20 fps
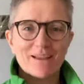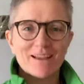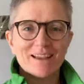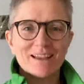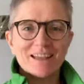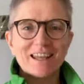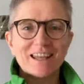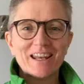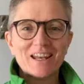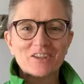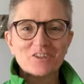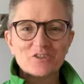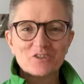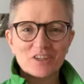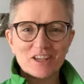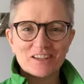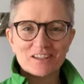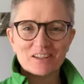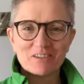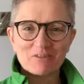Get
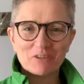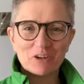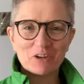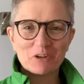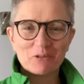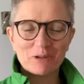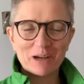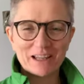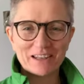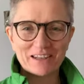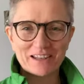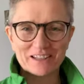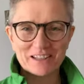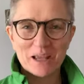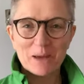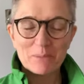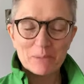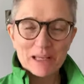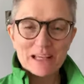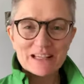exercising for your wellness.
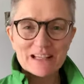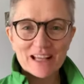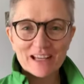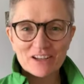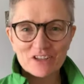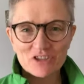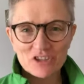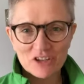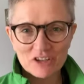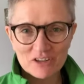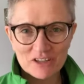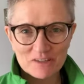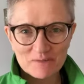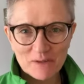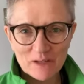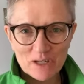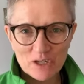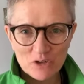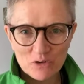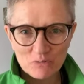Please like and share this
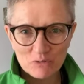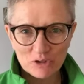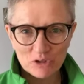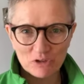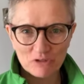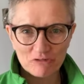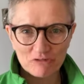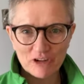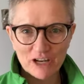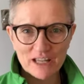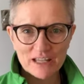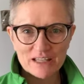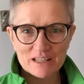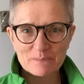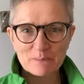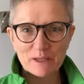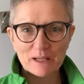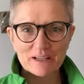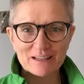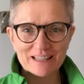video with your friends,
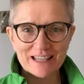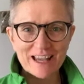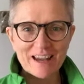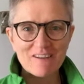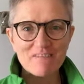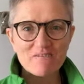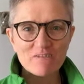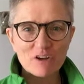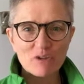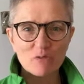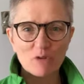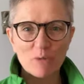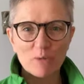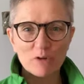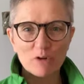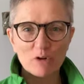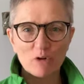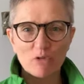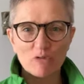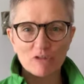because every woman
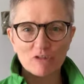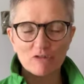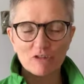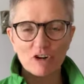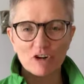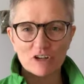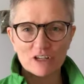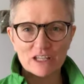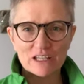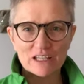over 40